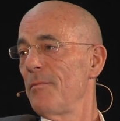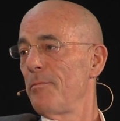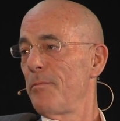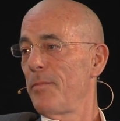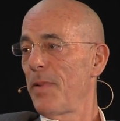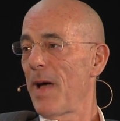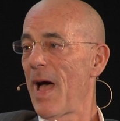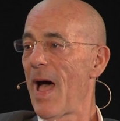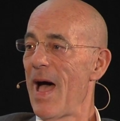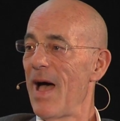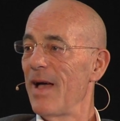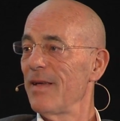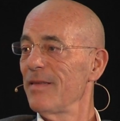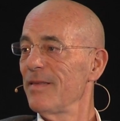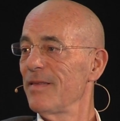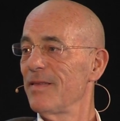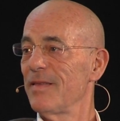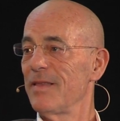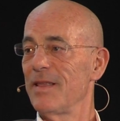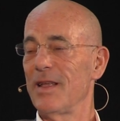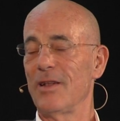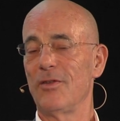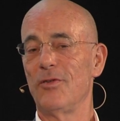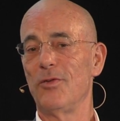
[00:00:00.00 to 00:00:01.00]

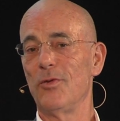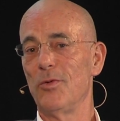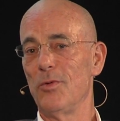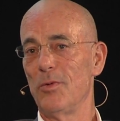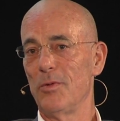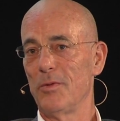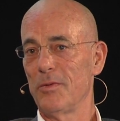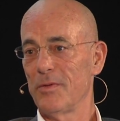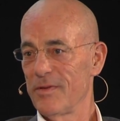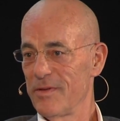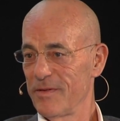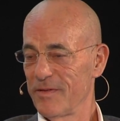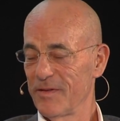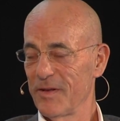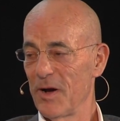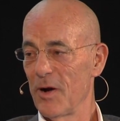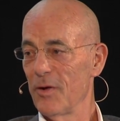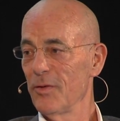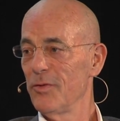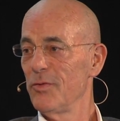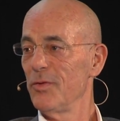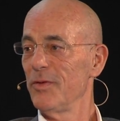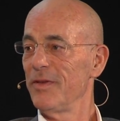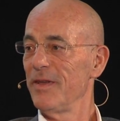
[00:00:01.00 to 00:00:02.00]
path that you
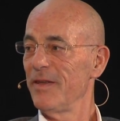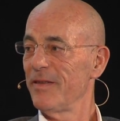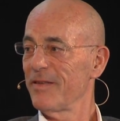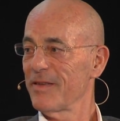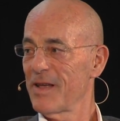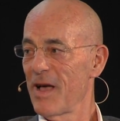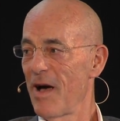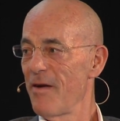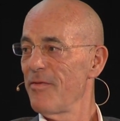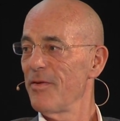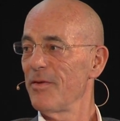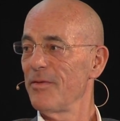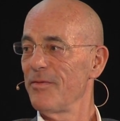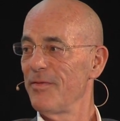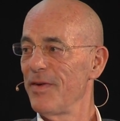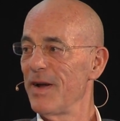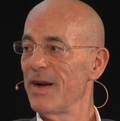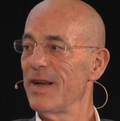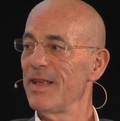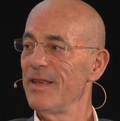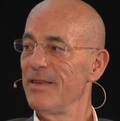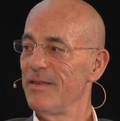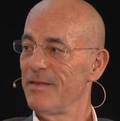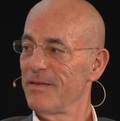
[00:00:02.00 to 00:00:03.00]
start to discover,
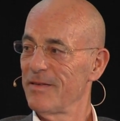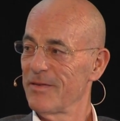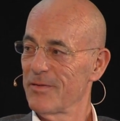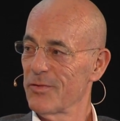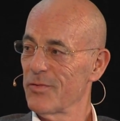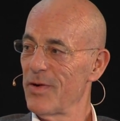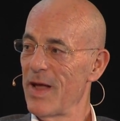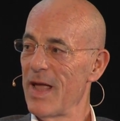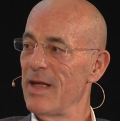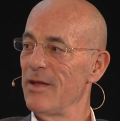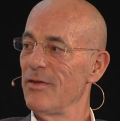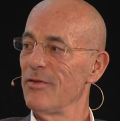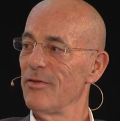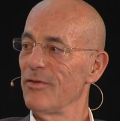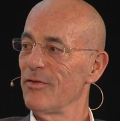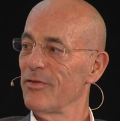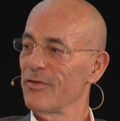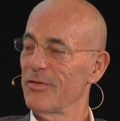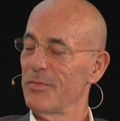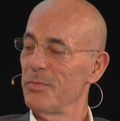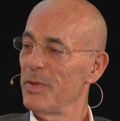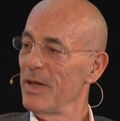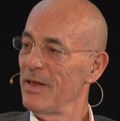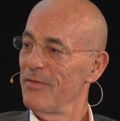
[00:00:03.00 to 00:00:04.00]
very
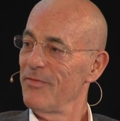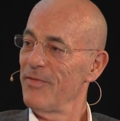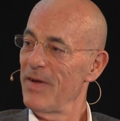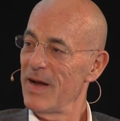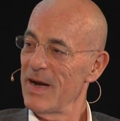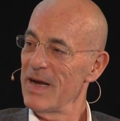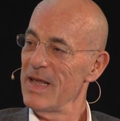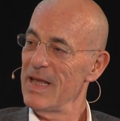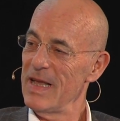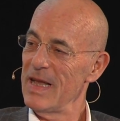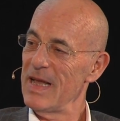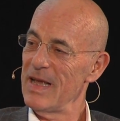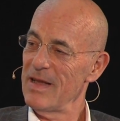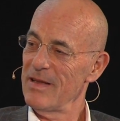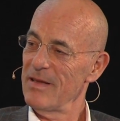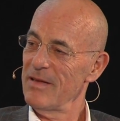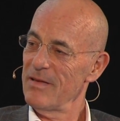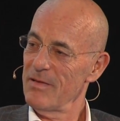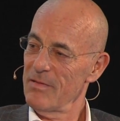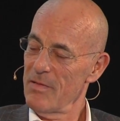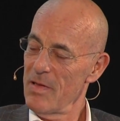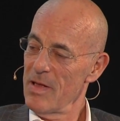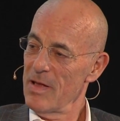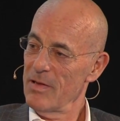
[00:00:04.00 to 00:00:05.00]
strange, but very
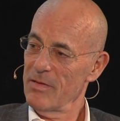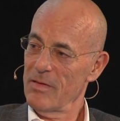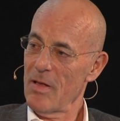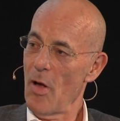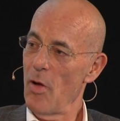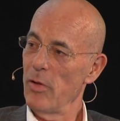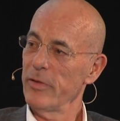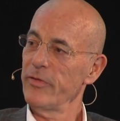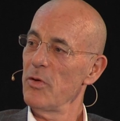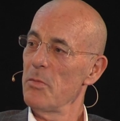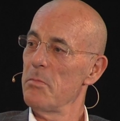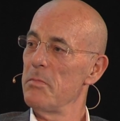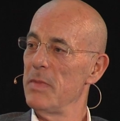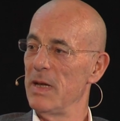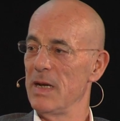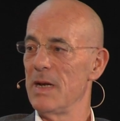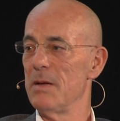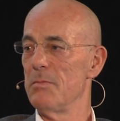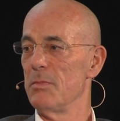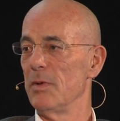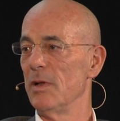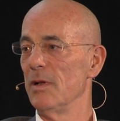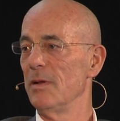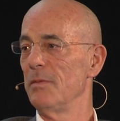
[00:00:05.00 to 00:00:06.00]
also
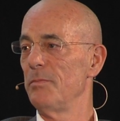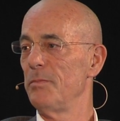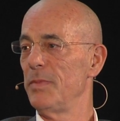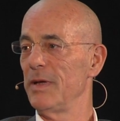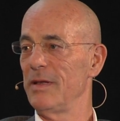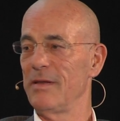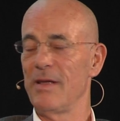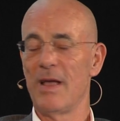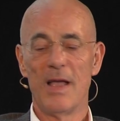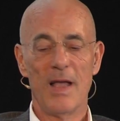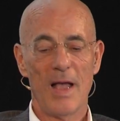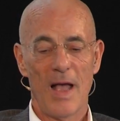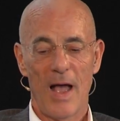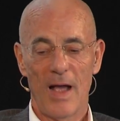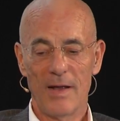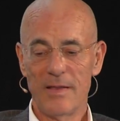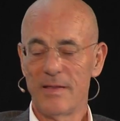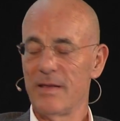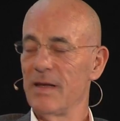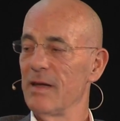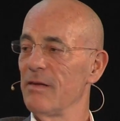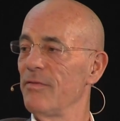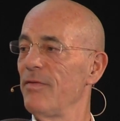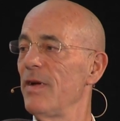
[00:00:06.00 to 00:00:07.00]
minimal, but I
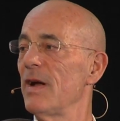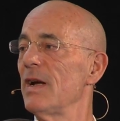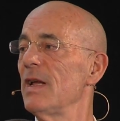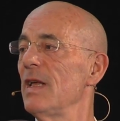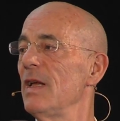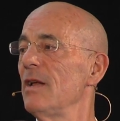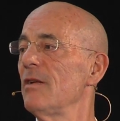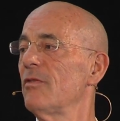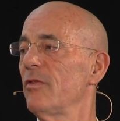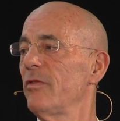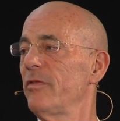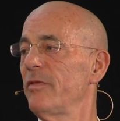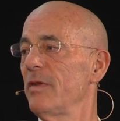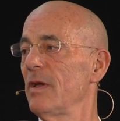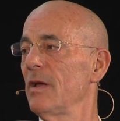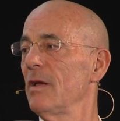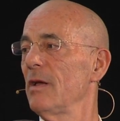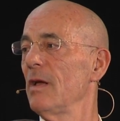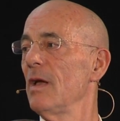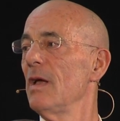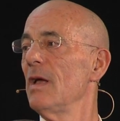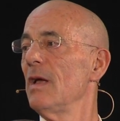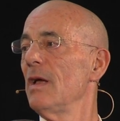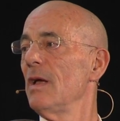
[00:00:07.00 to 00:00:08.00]
think very
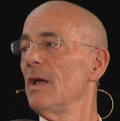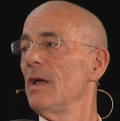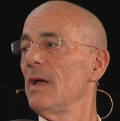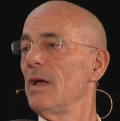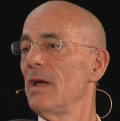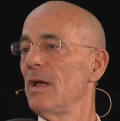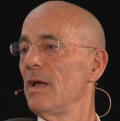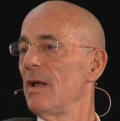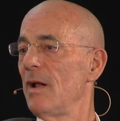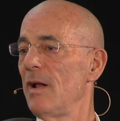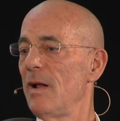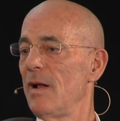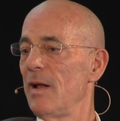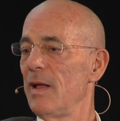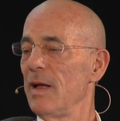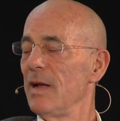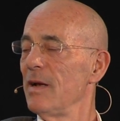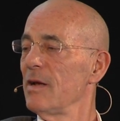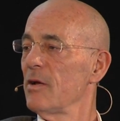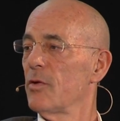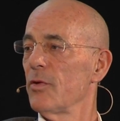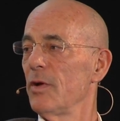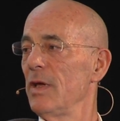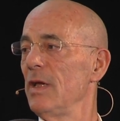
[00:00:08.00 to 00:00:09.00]
interesting
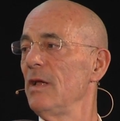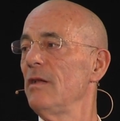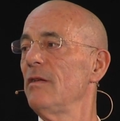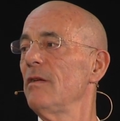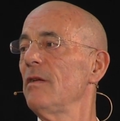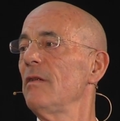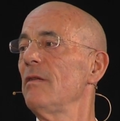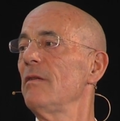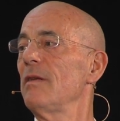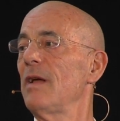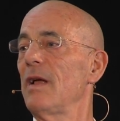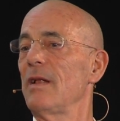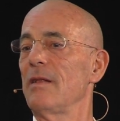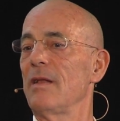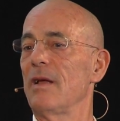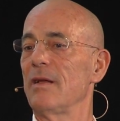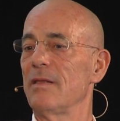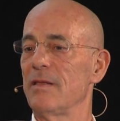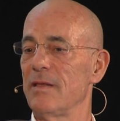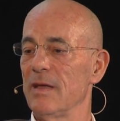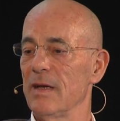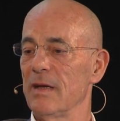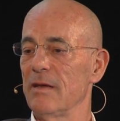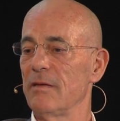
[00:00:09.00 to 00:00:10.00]
ingredient, and I
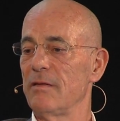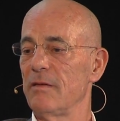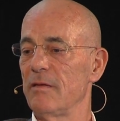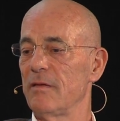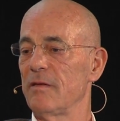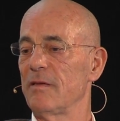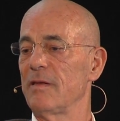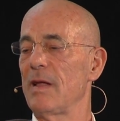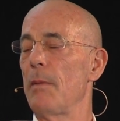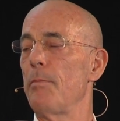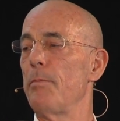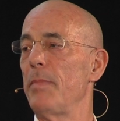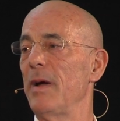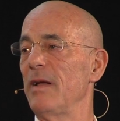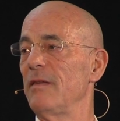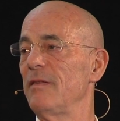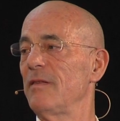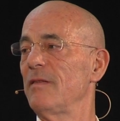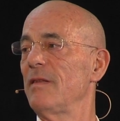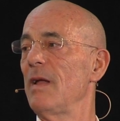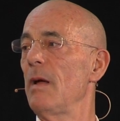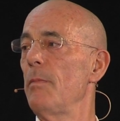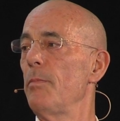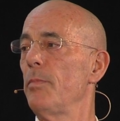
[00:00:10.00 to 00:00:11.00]
think is a
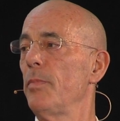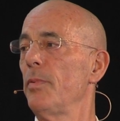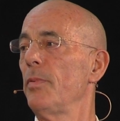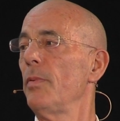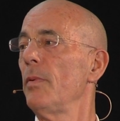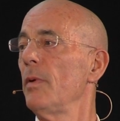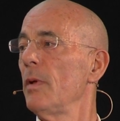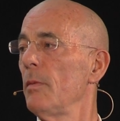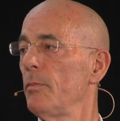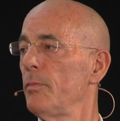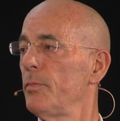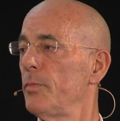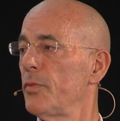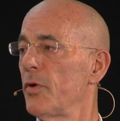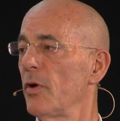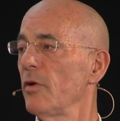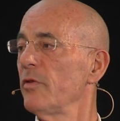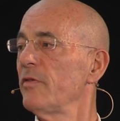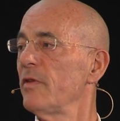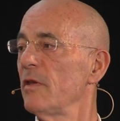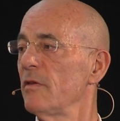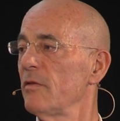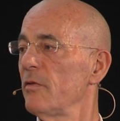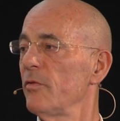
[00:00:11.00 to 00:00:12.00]
step-by-step
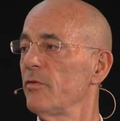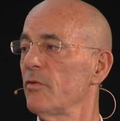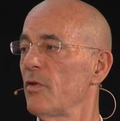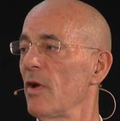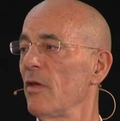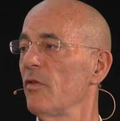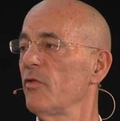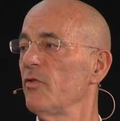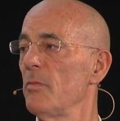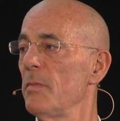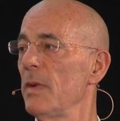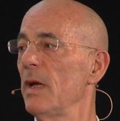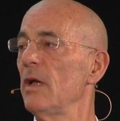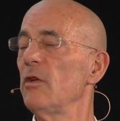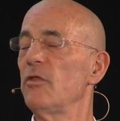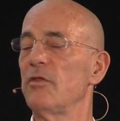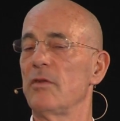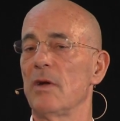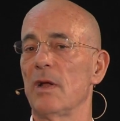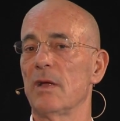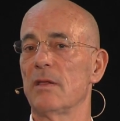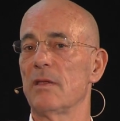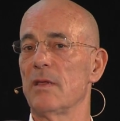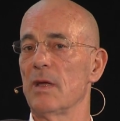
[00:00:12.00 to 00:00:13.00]
process of
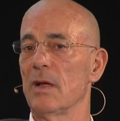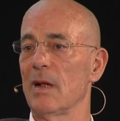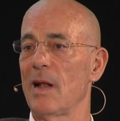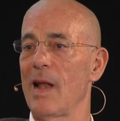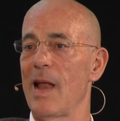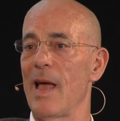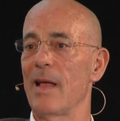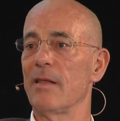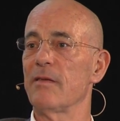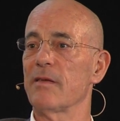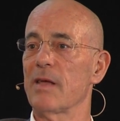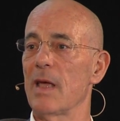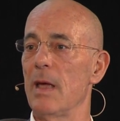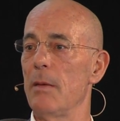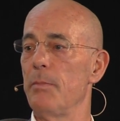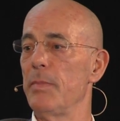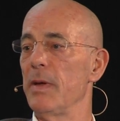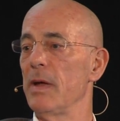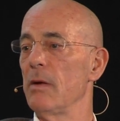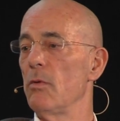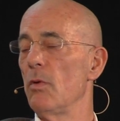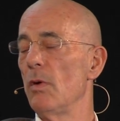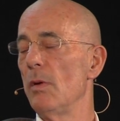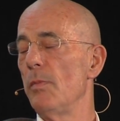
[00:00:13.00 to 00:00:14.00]
transformation. I think
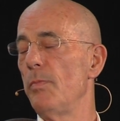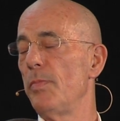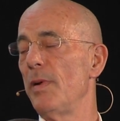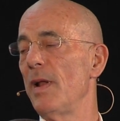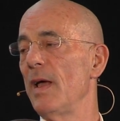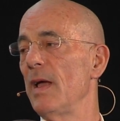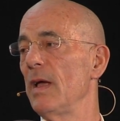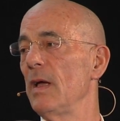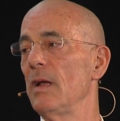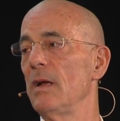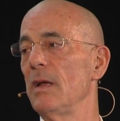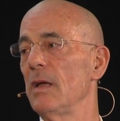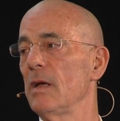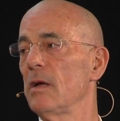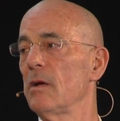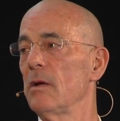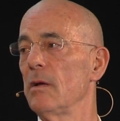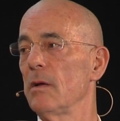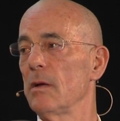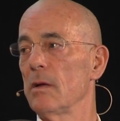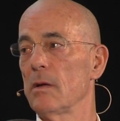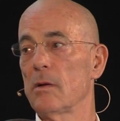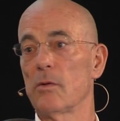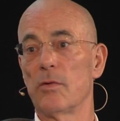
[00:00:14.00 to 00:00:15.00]
landscaping will play an
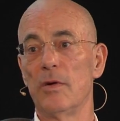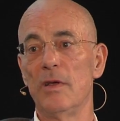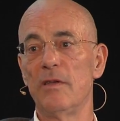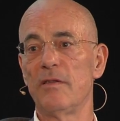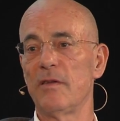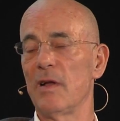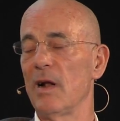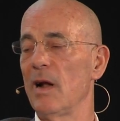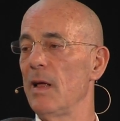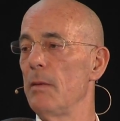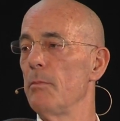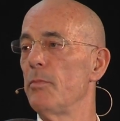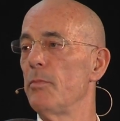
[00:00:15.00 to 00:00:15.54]
increasingly